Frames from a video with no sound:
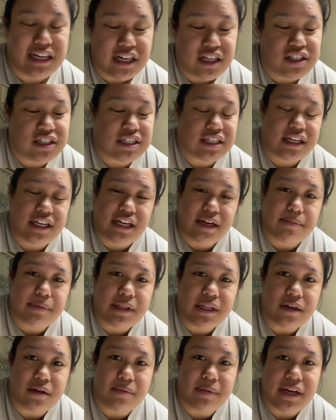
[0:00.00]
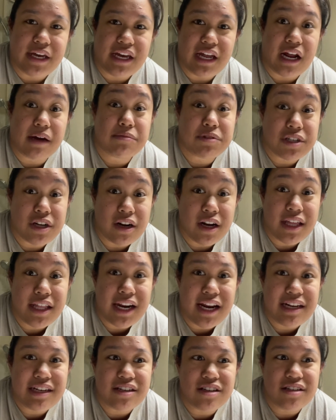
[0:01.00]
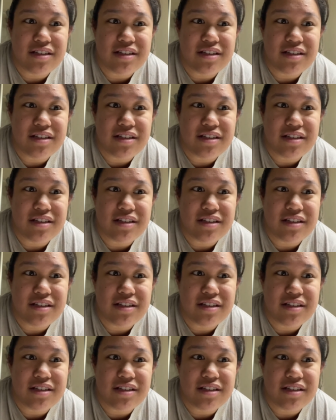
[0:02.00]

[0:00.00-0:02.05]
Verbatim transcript: I just cleaned up a little bit. I'm sorry that I